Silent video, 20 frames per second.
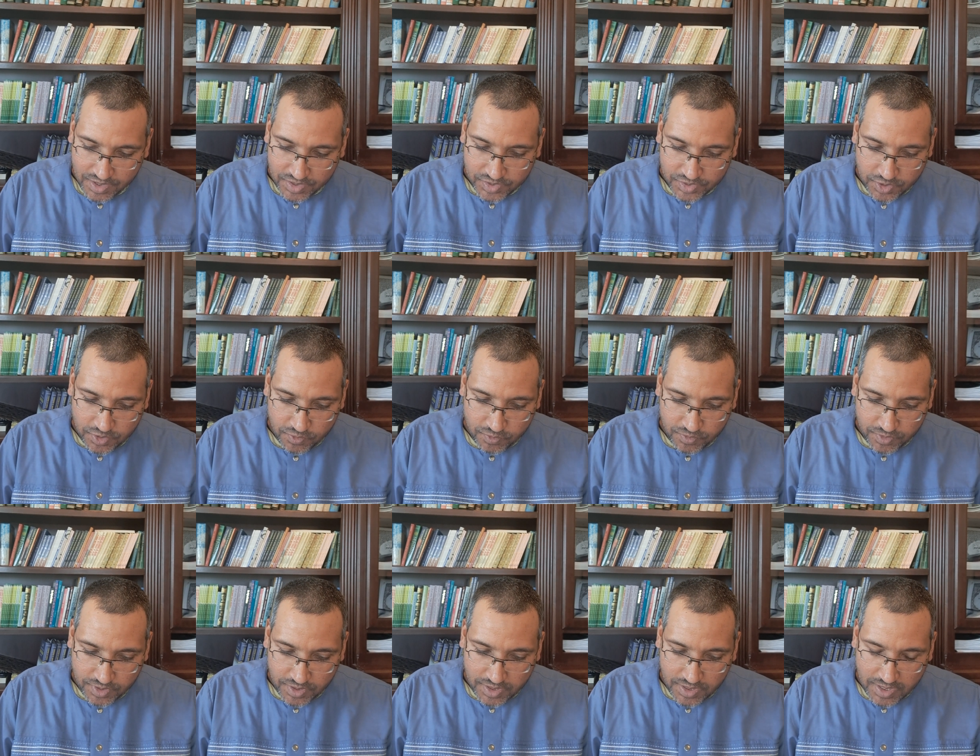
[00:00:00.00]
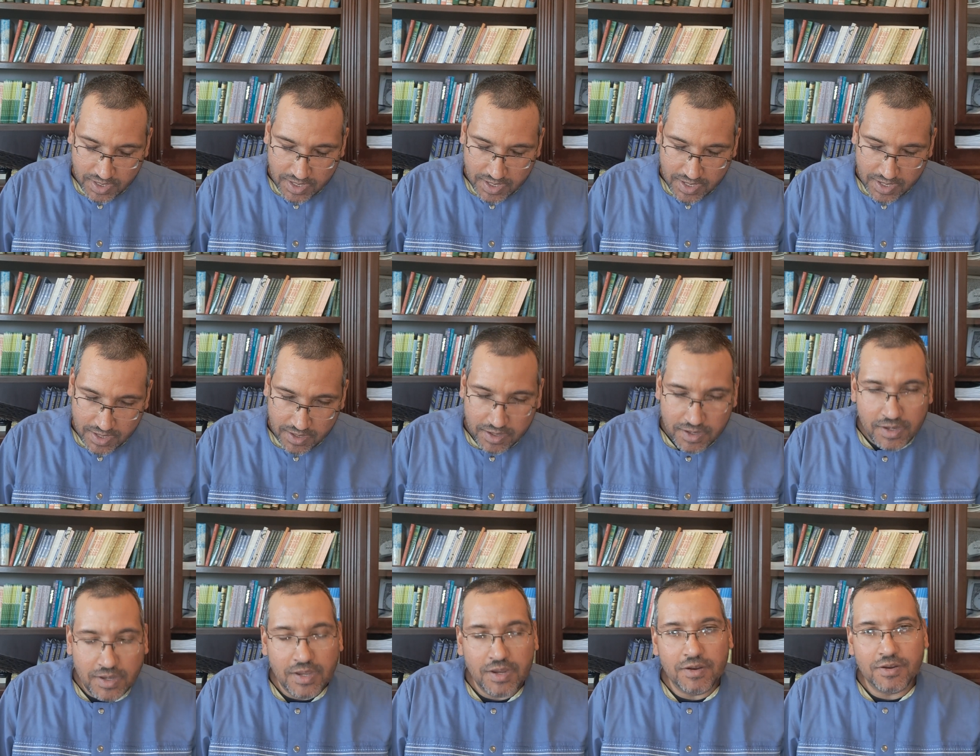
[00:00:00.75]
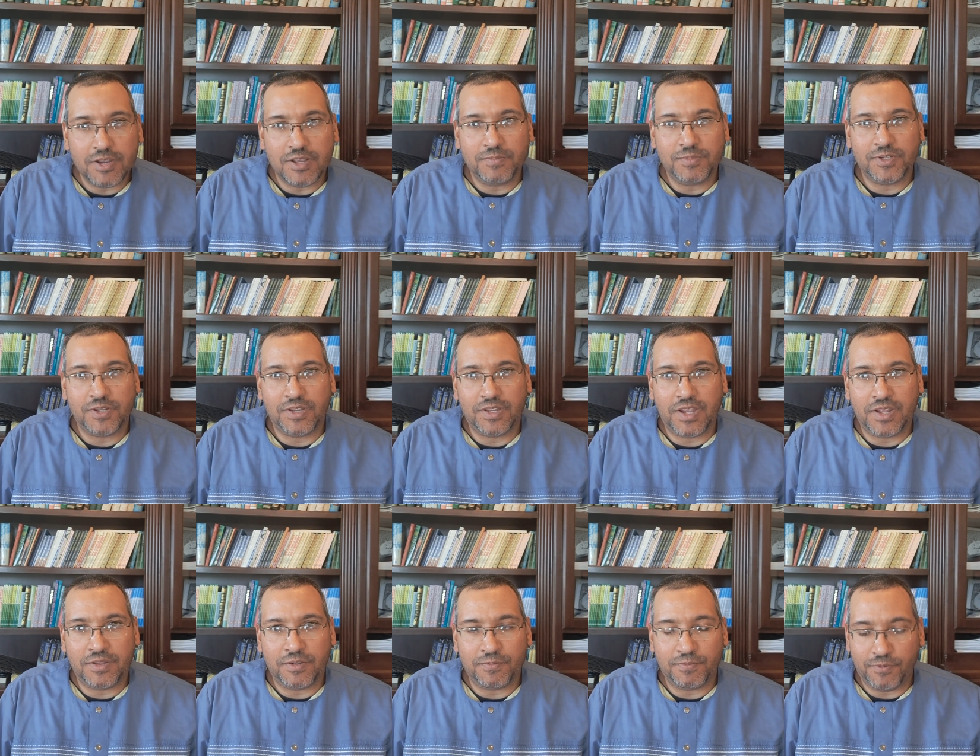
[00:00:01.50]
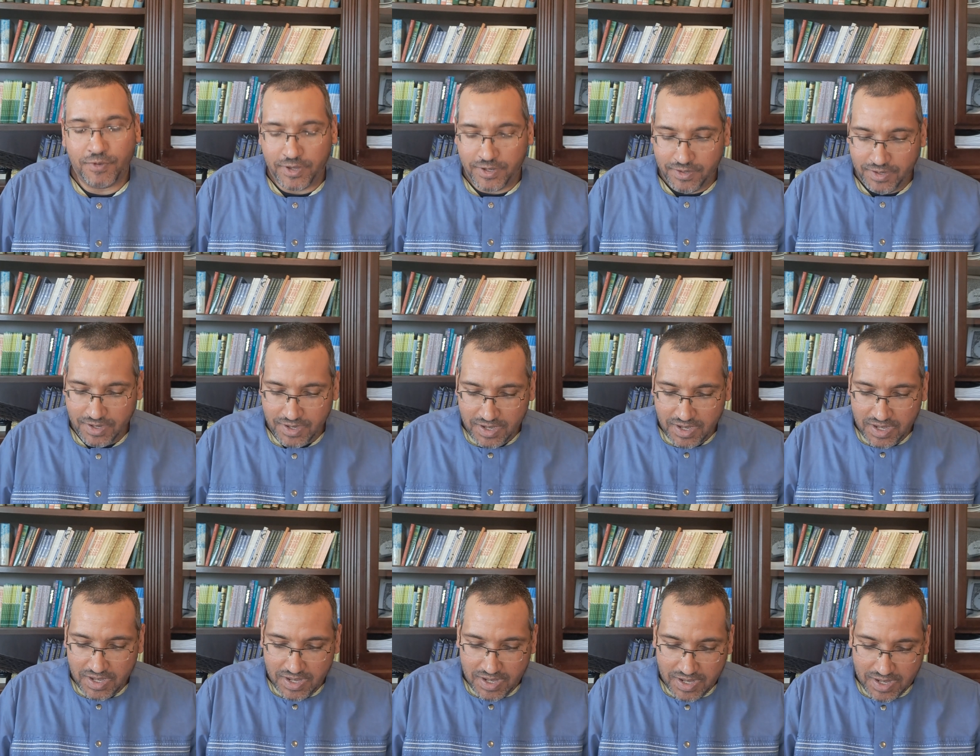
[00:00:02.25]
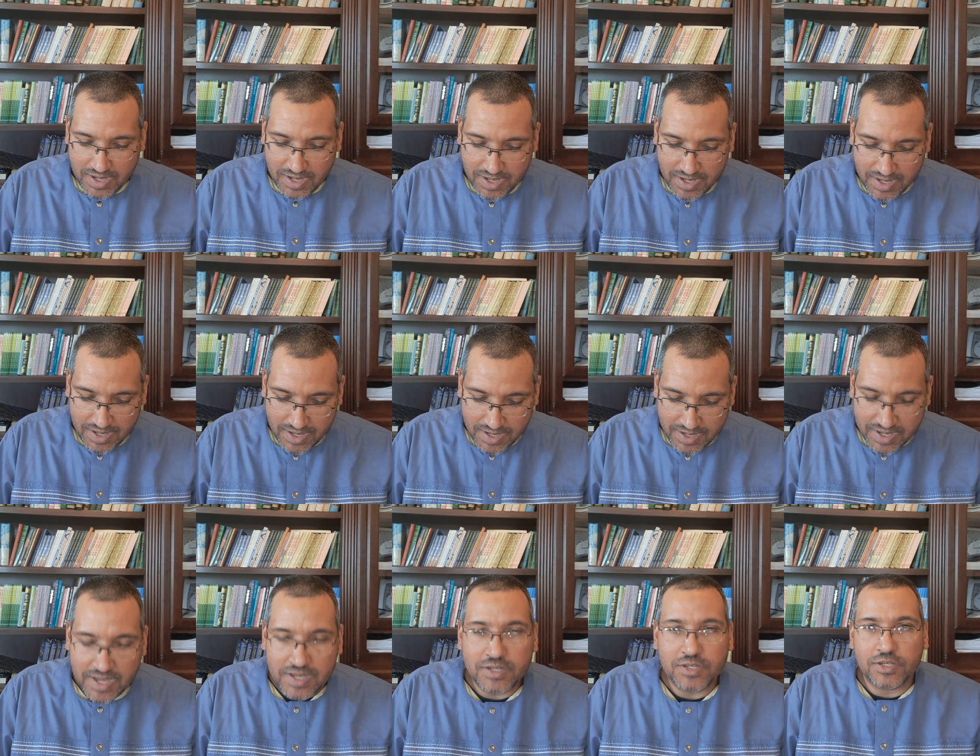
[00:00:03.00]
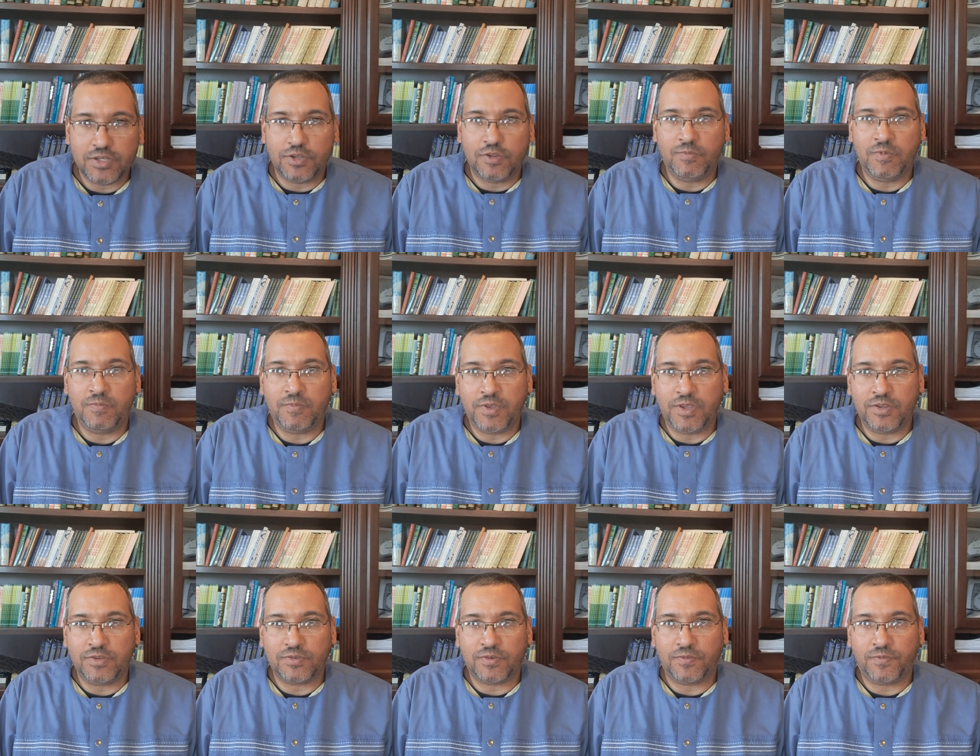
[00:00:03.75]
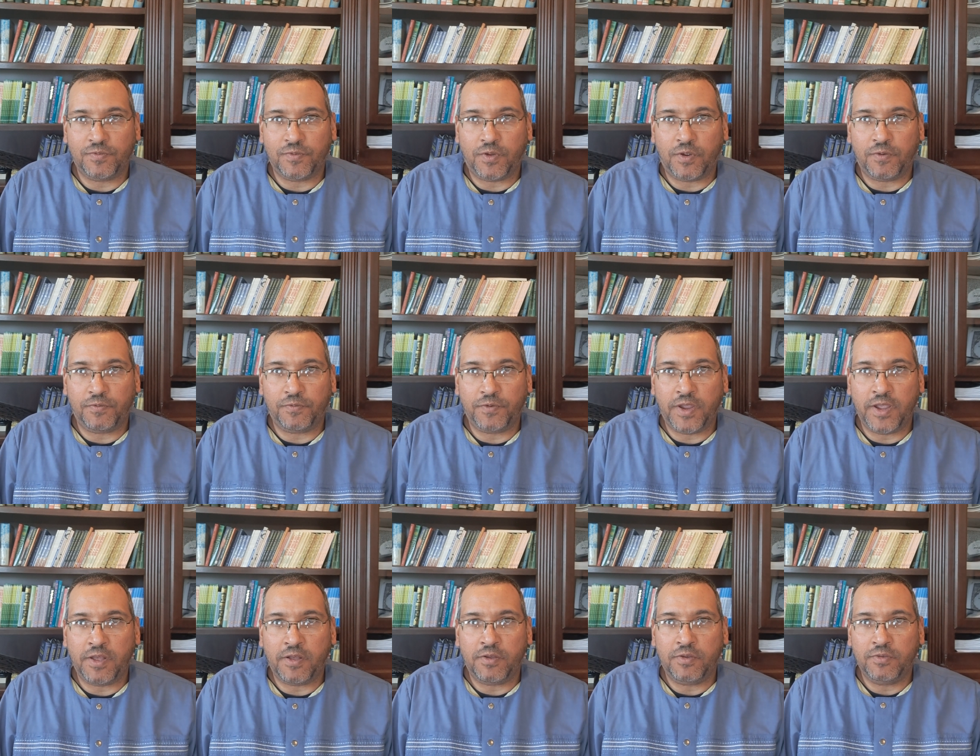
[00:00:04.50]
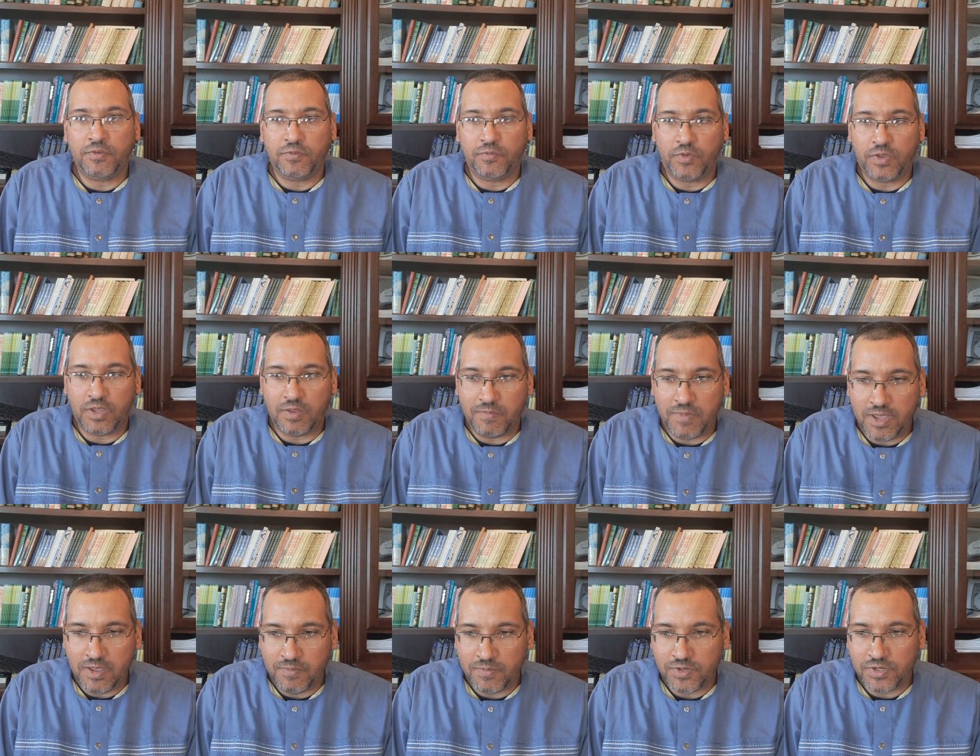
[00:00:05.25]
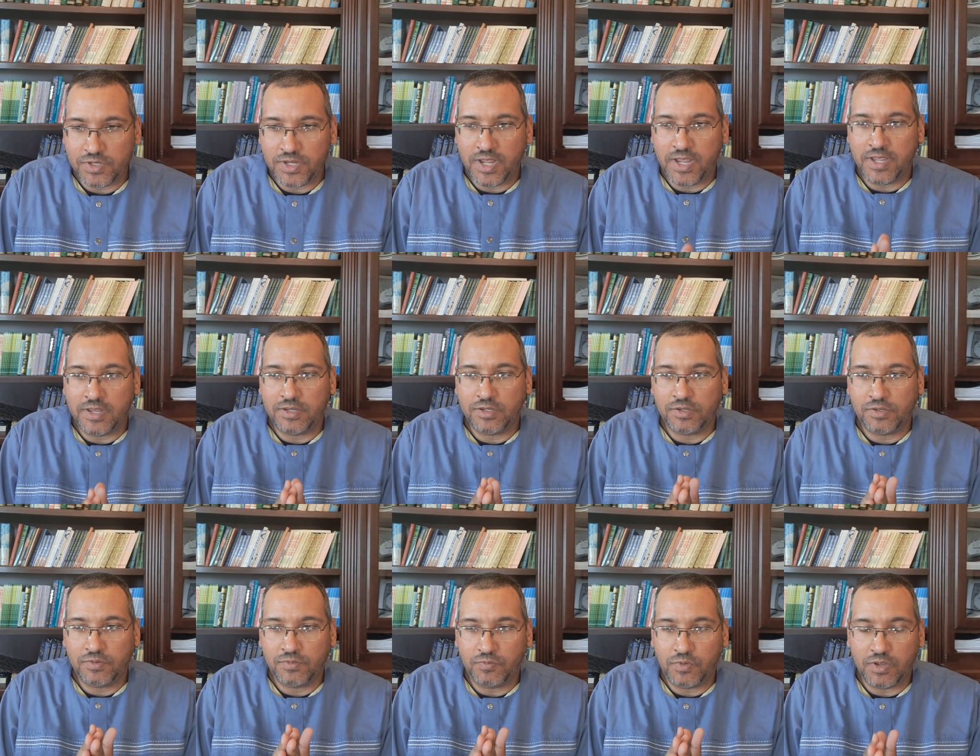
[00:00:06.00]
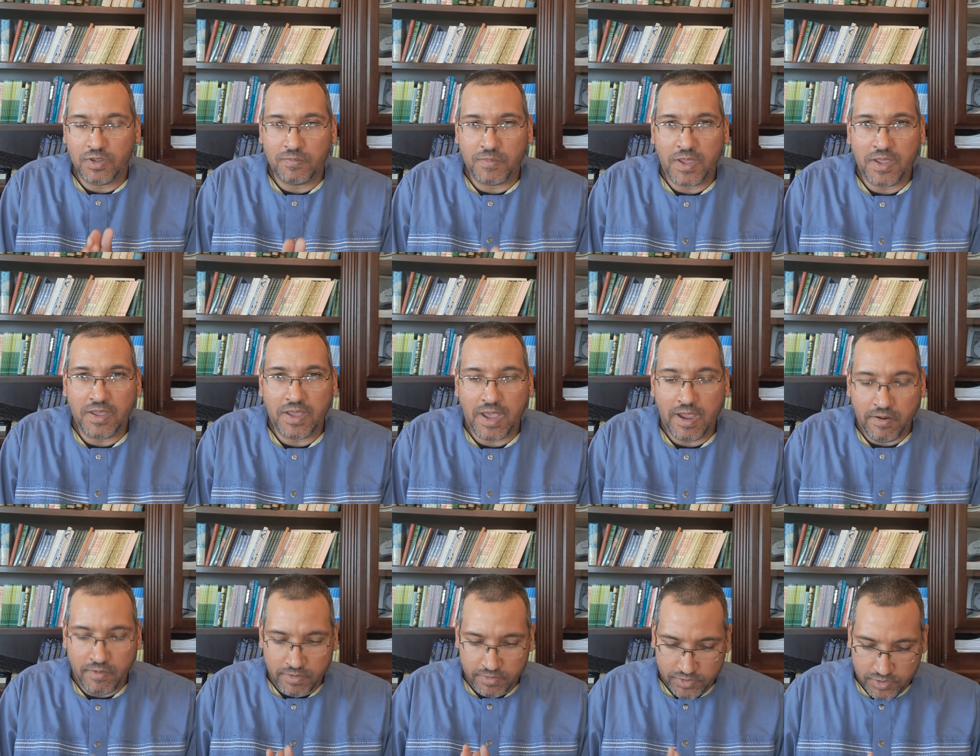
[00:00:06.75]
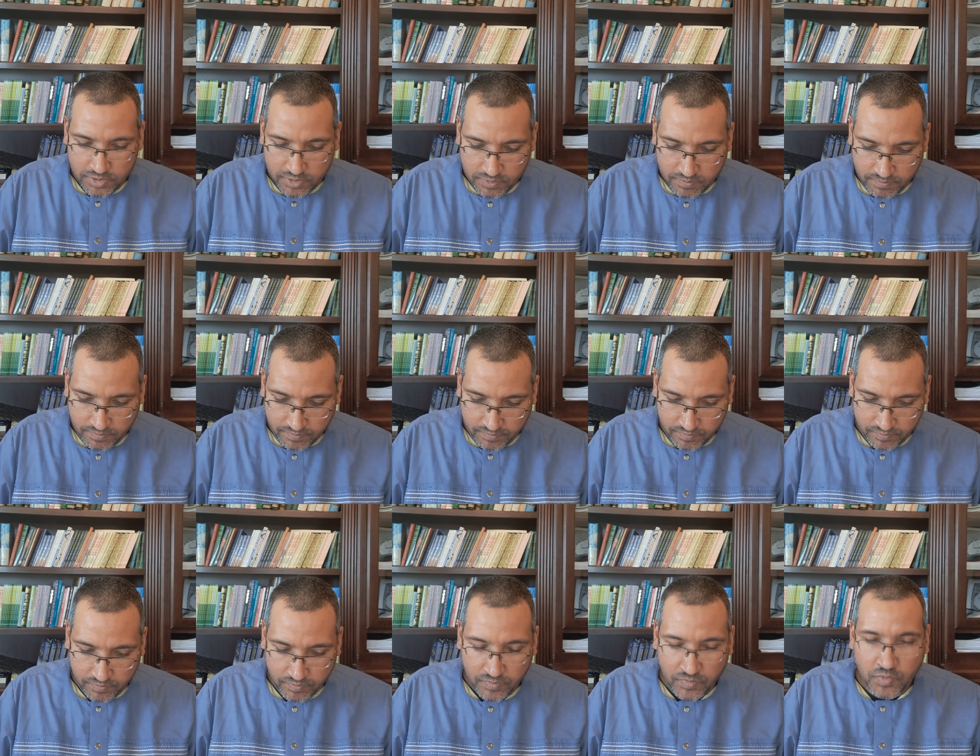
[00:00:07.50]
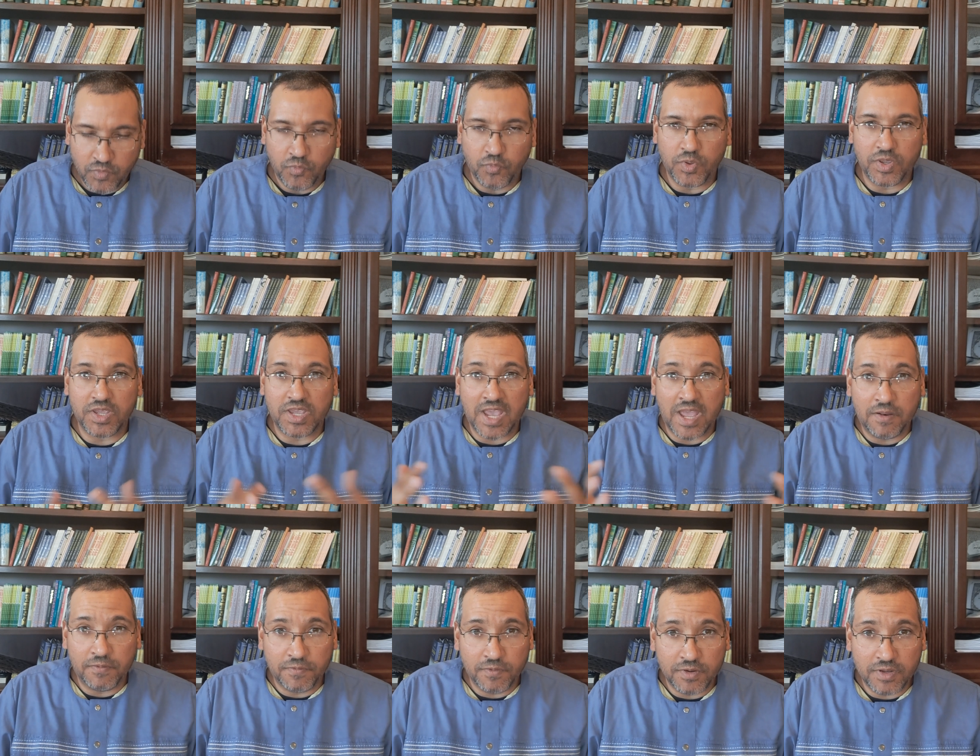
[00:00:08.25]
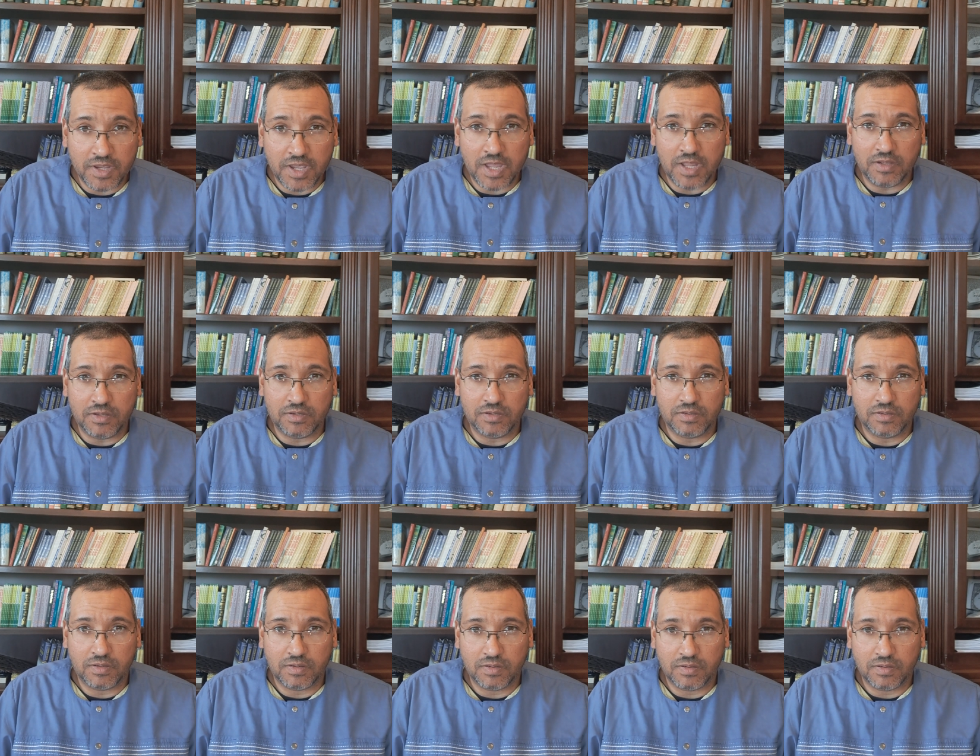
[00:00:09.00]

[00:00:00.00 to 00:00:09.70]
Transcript: So here comes another point yes, human beings are, are frail. We can make mistakes. We can make errors. We can forget.